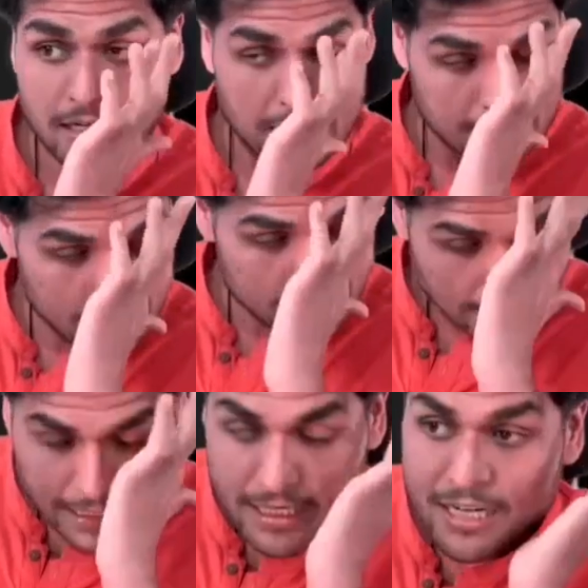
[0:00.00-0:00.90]
This
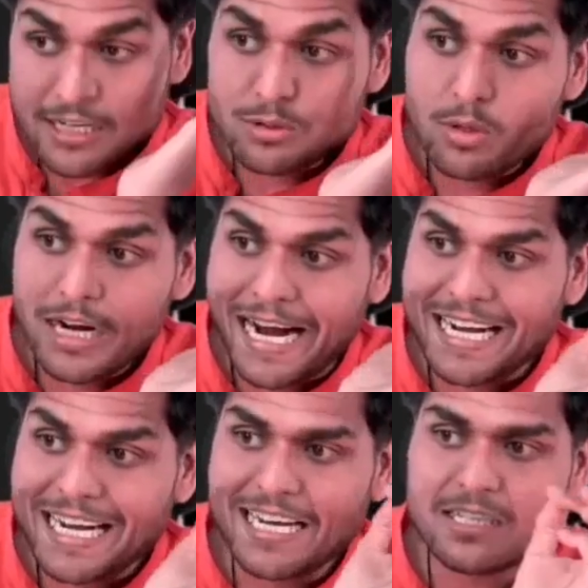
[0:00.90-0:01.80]
underscore
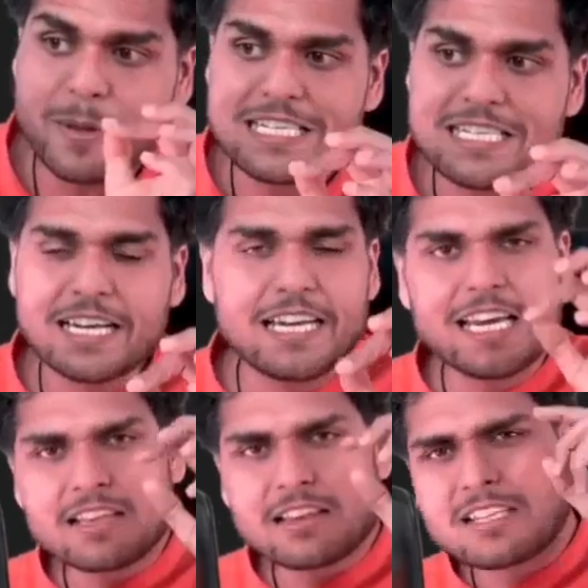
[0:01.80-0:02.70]
ID is
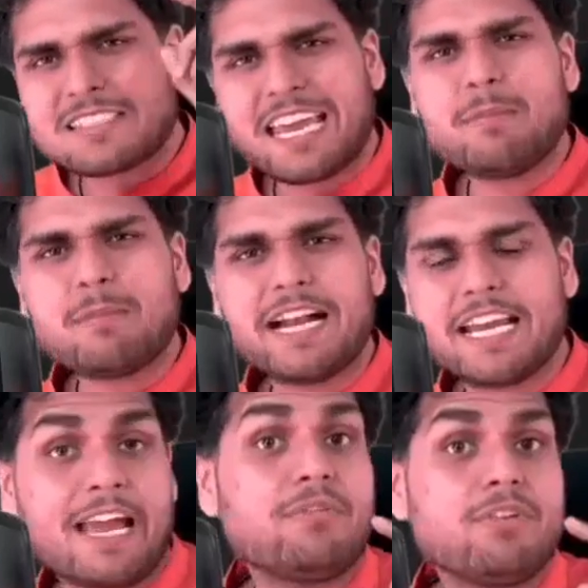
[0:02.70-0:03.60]
basically the same ID.
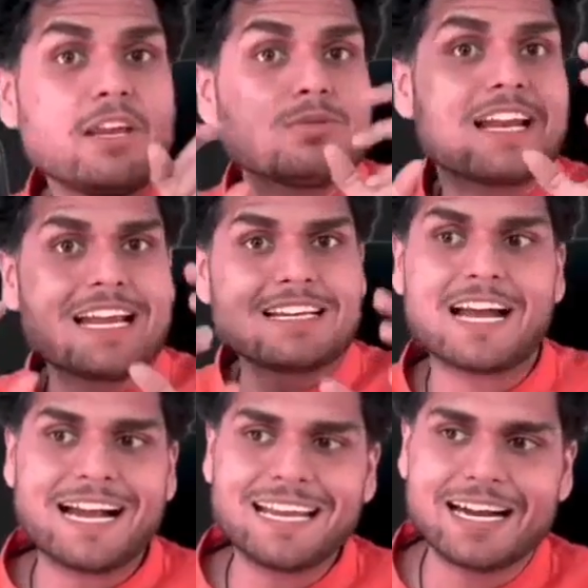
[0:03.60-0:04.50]
Every user has an
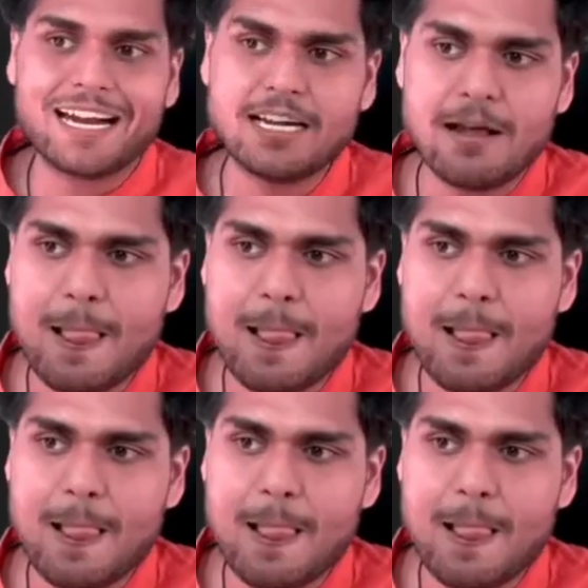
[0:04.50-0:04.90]
ID, right?